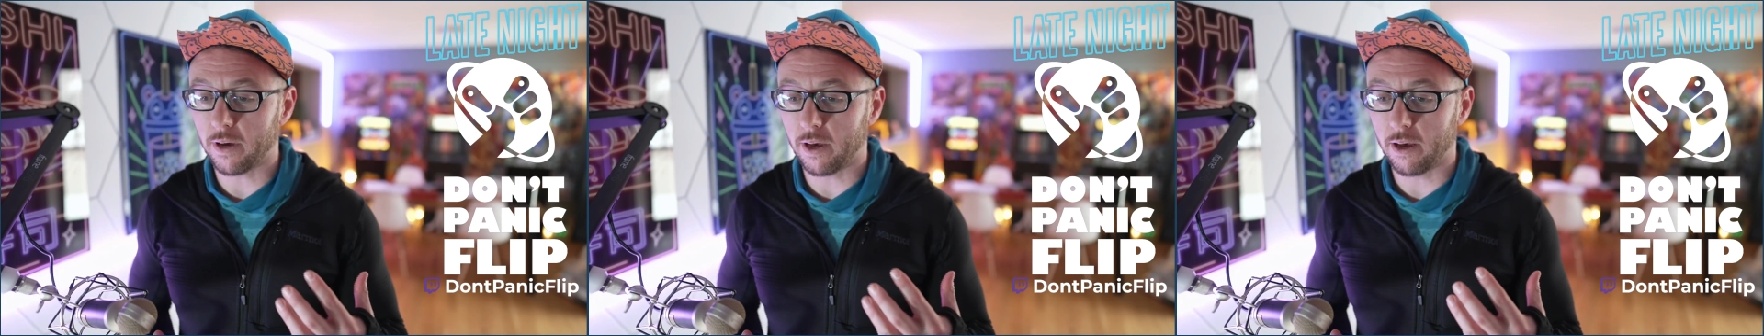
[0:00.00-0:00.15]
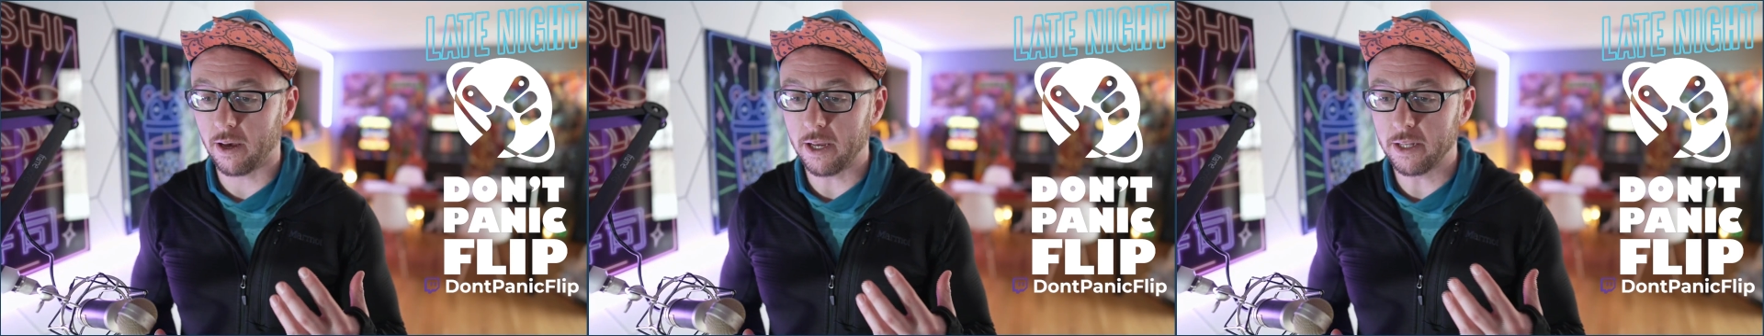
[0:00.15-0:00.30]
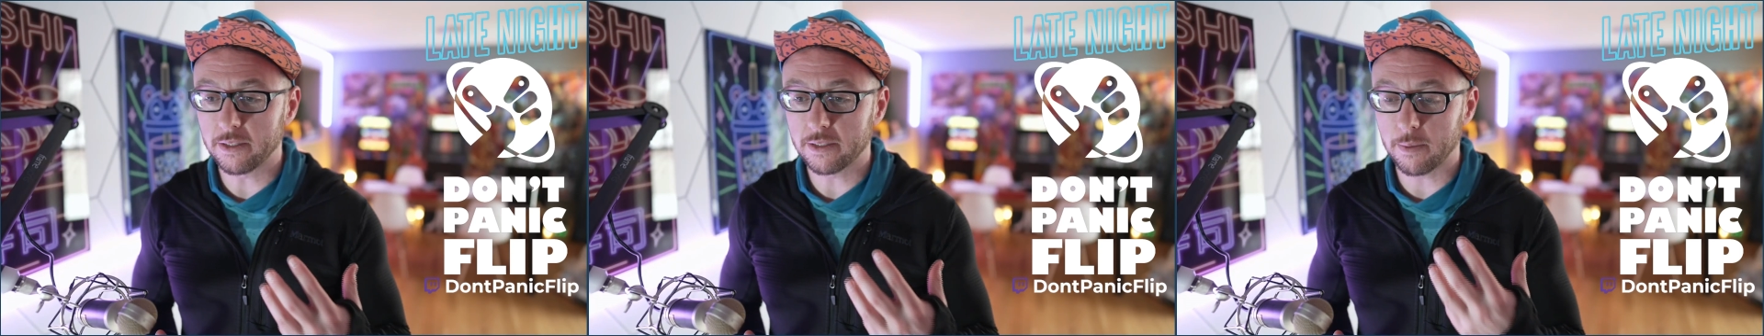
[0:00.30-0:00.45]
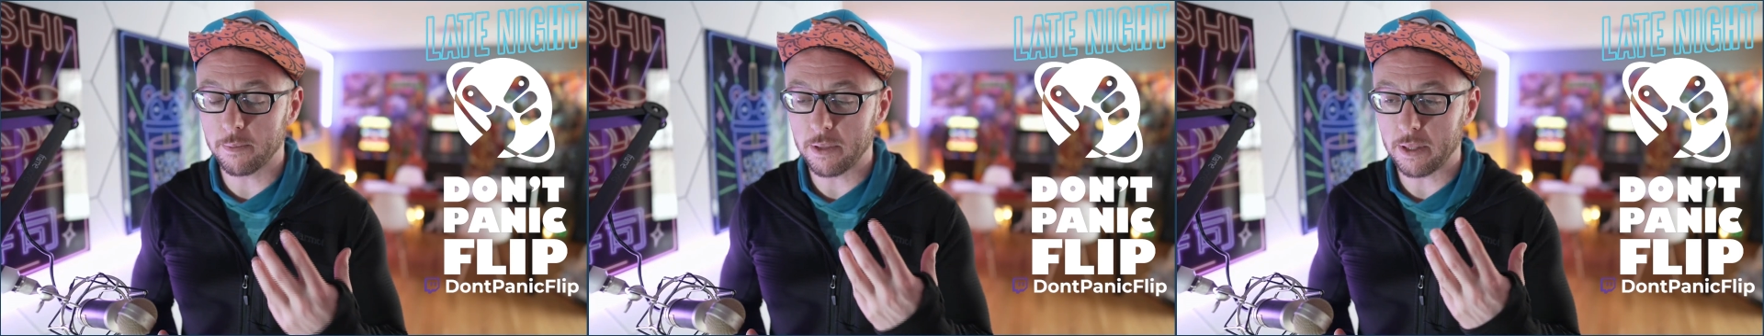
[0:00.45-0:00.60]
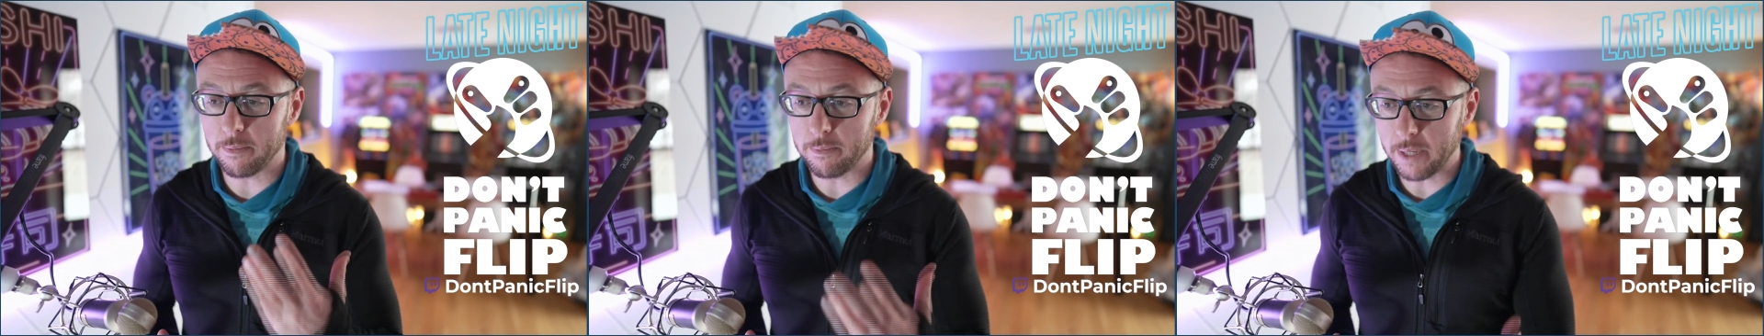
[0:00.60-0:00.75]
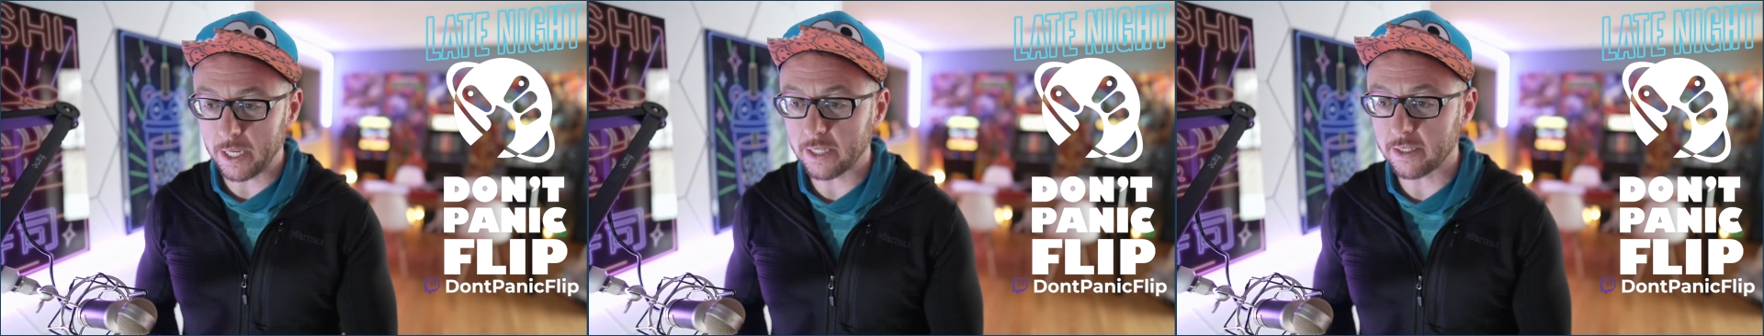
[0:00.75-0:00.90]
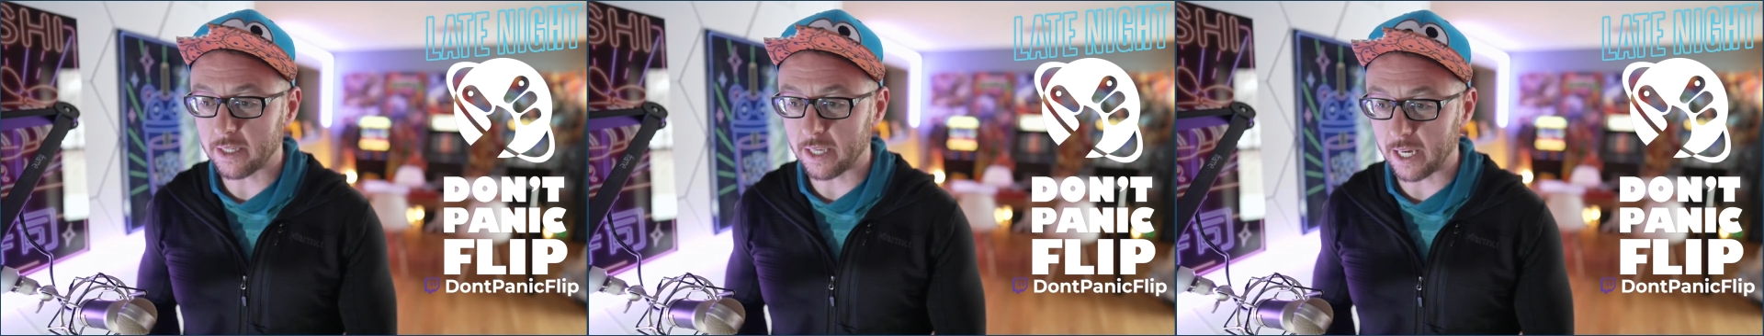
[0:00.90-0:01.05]
and some of the
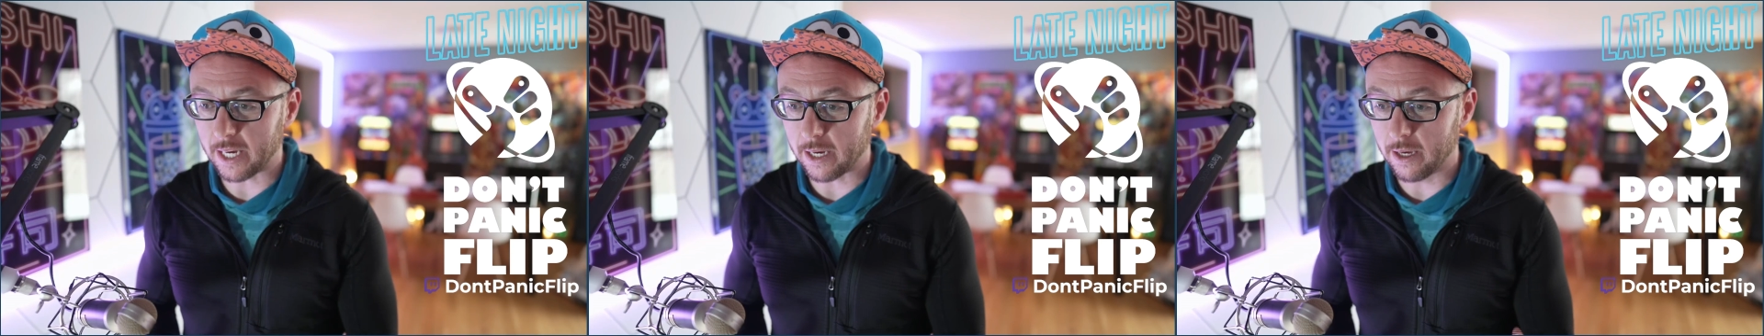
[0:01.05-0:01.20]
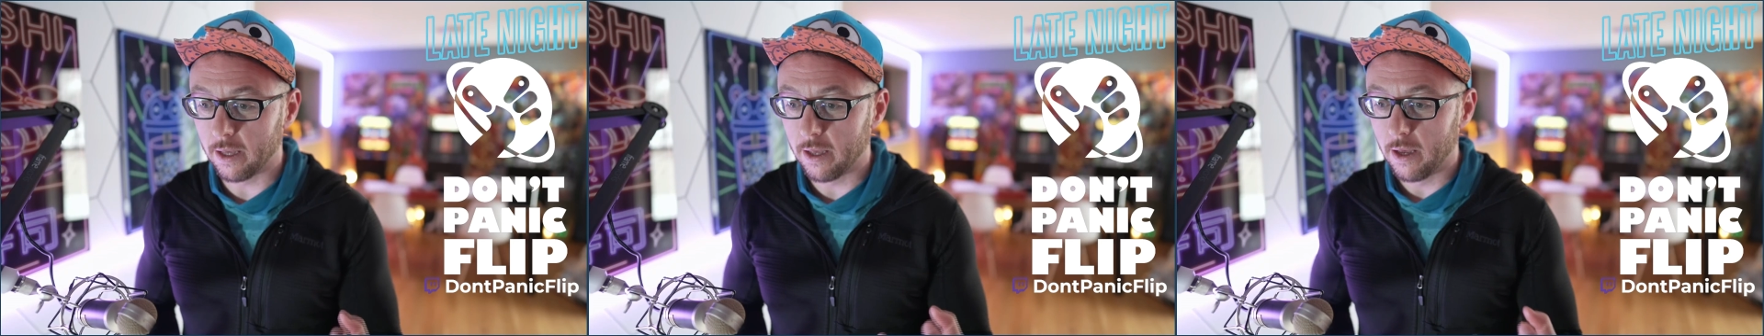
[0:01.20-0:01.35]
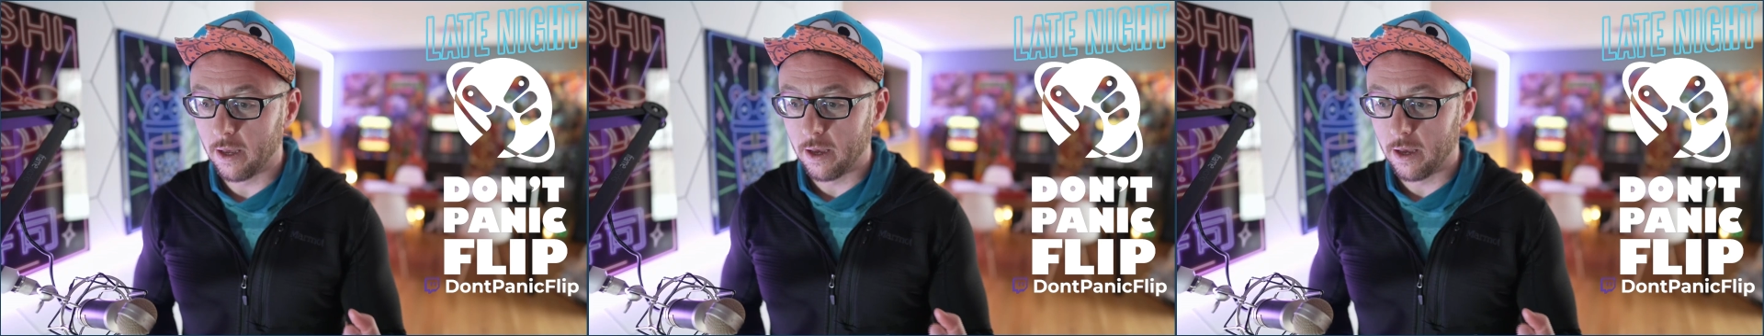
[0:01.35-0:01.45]
mixing,